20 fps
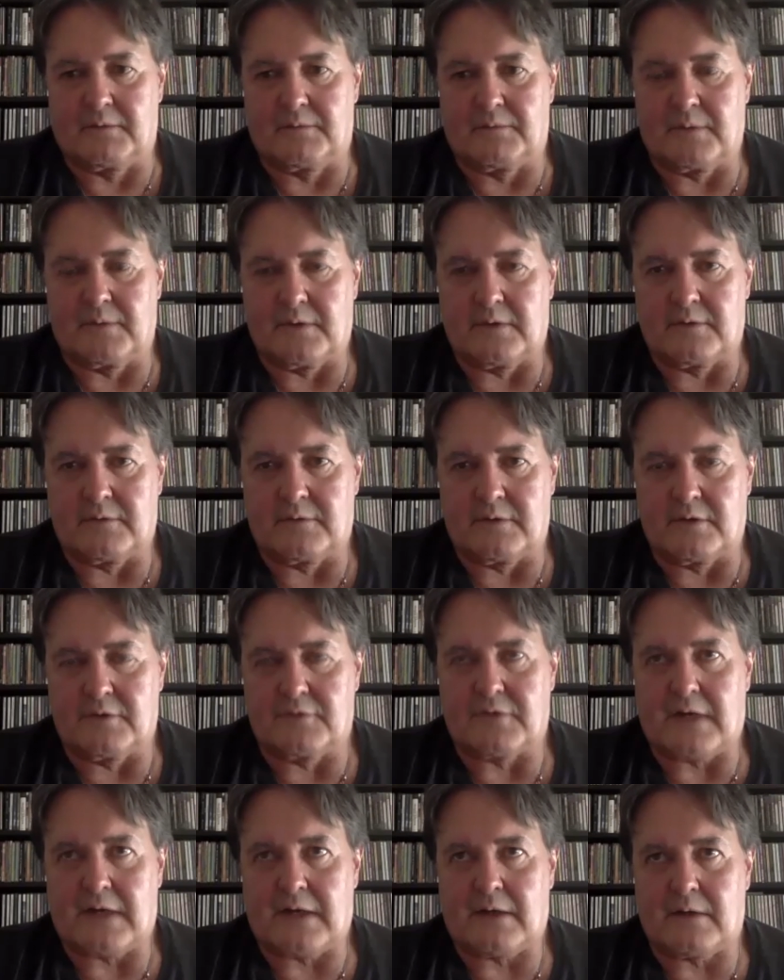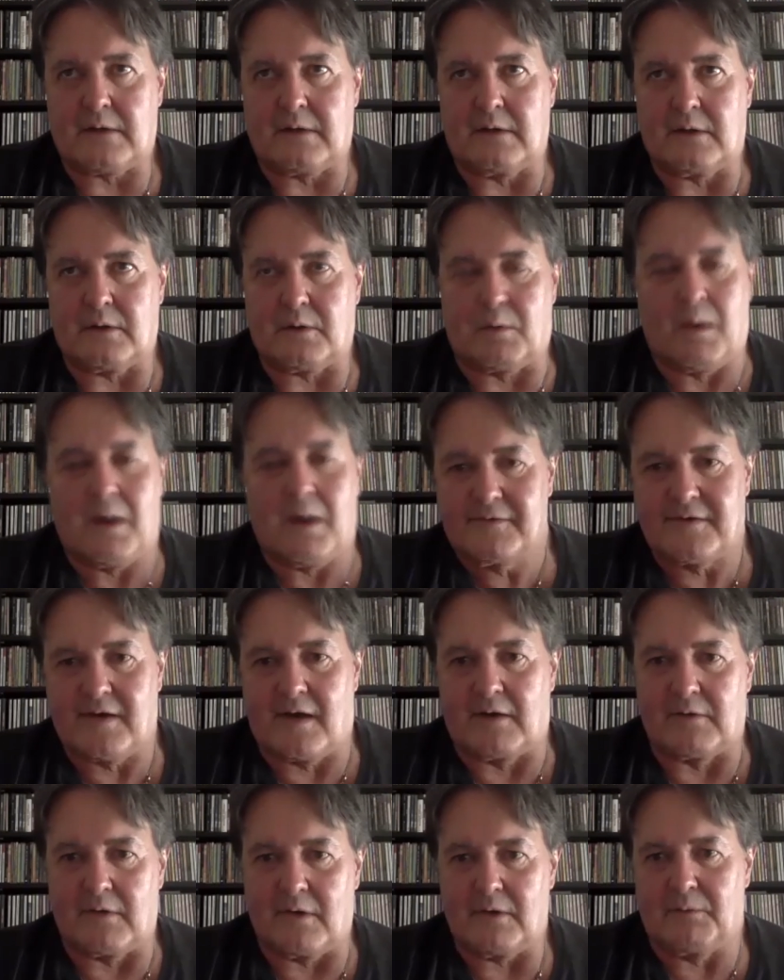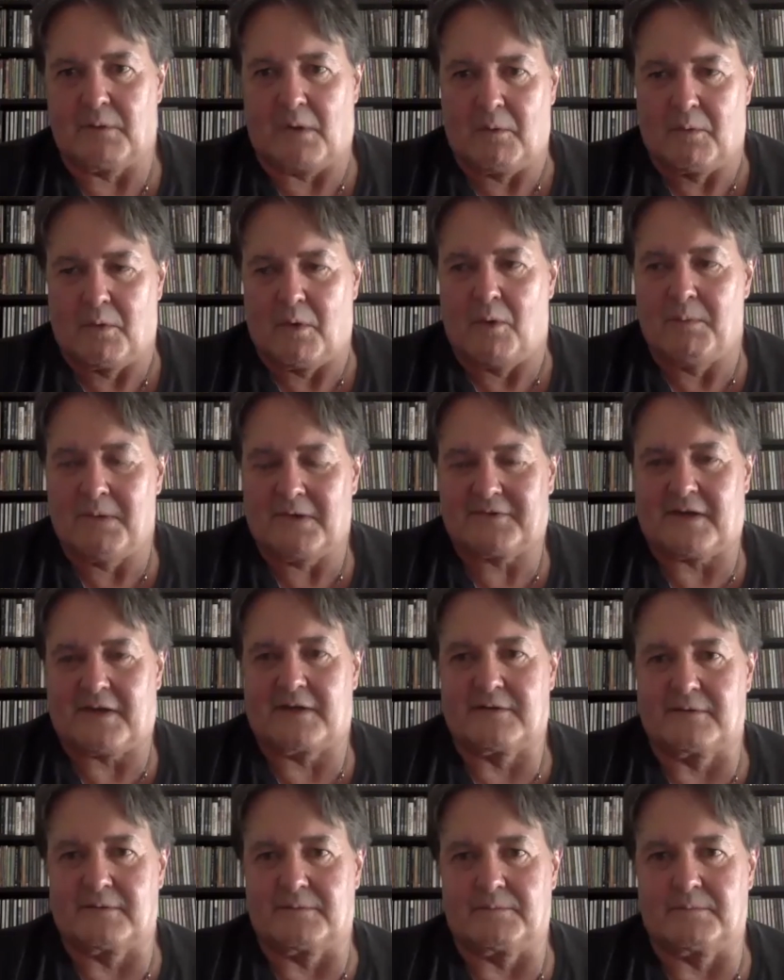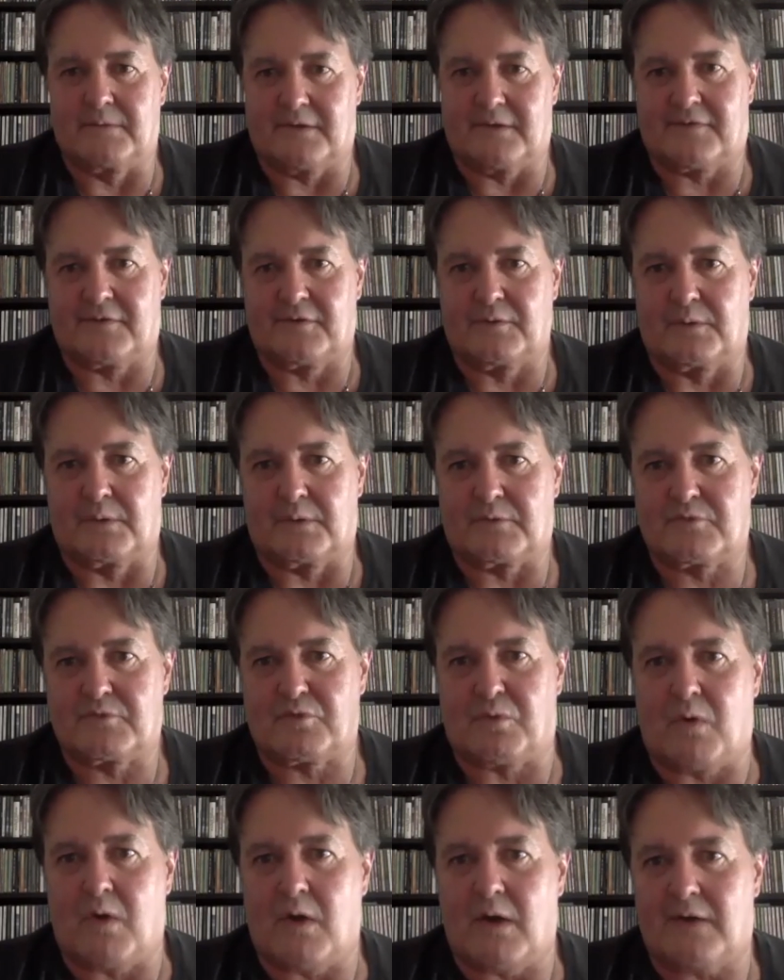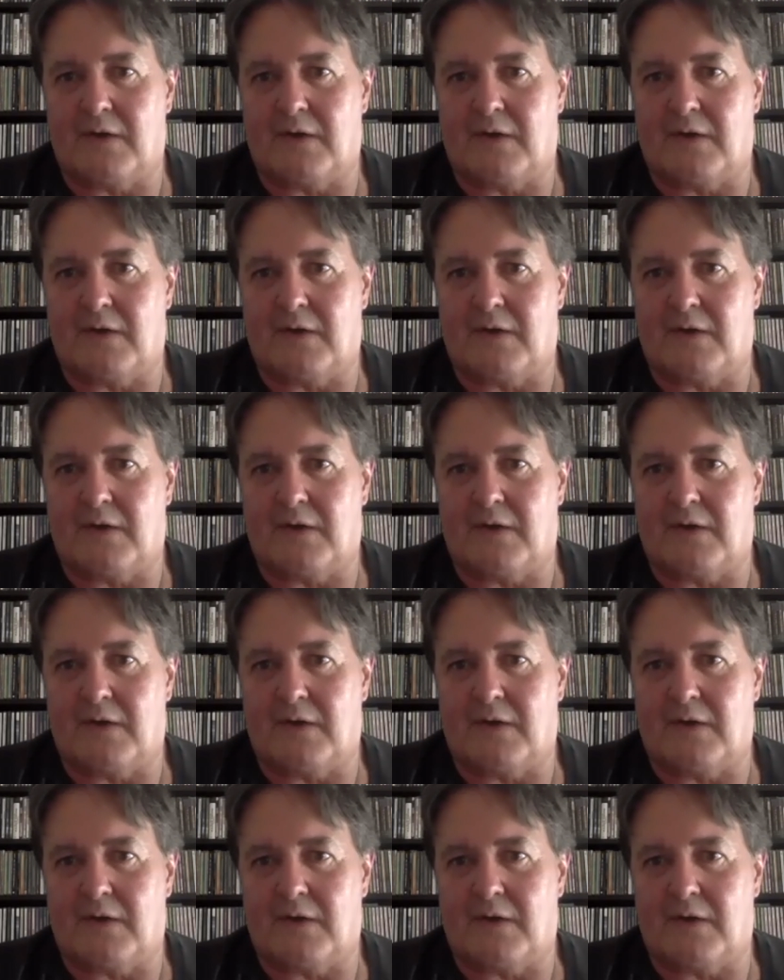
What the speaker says: And the track Quasar, I almost had to listen to it